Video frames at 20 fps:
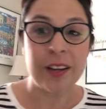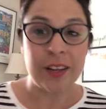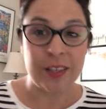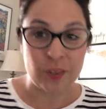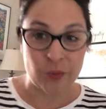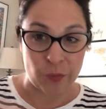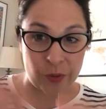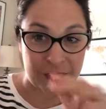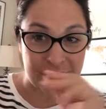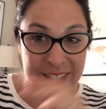
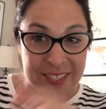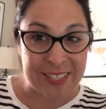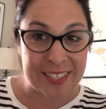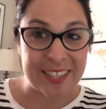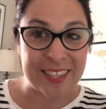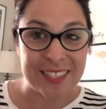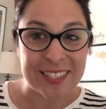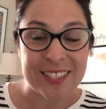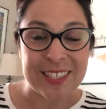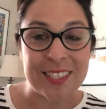
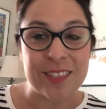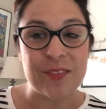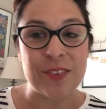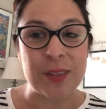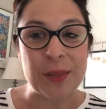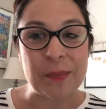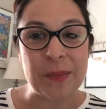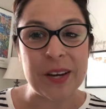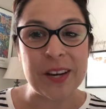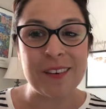26th is for
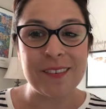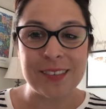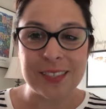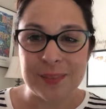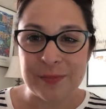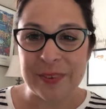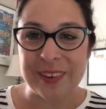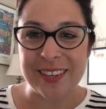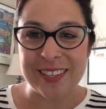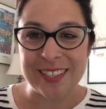the peer
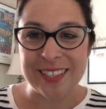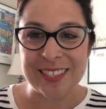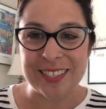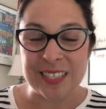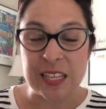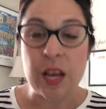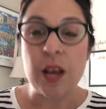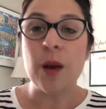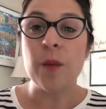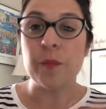
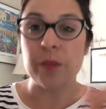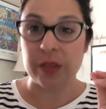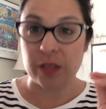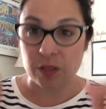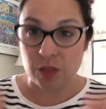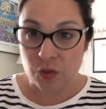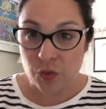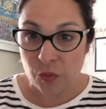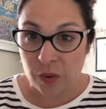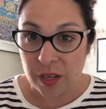responses, but
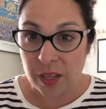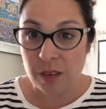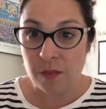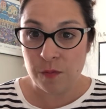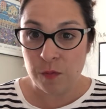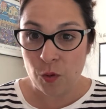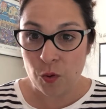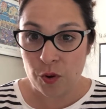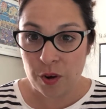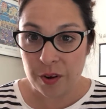the
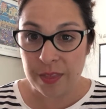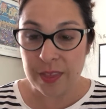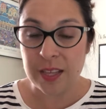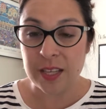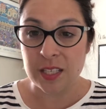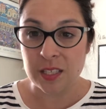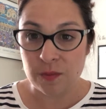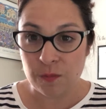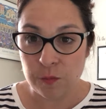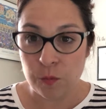24th
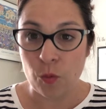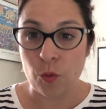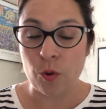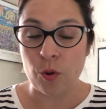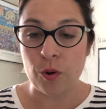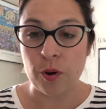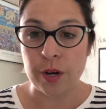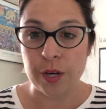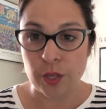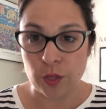is
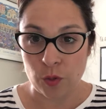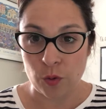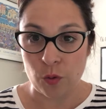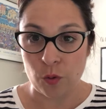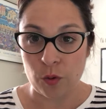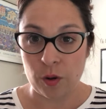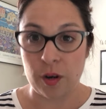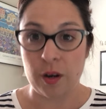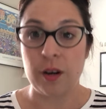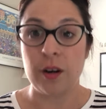for
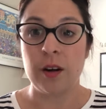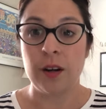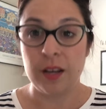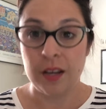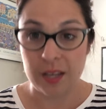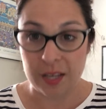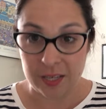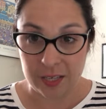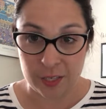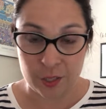your
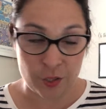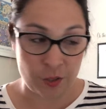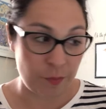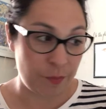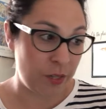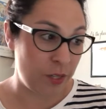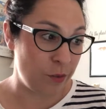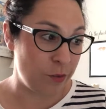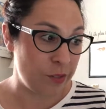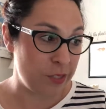initial
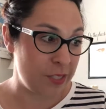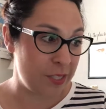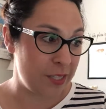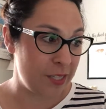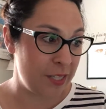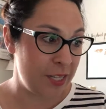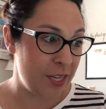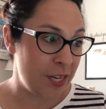post.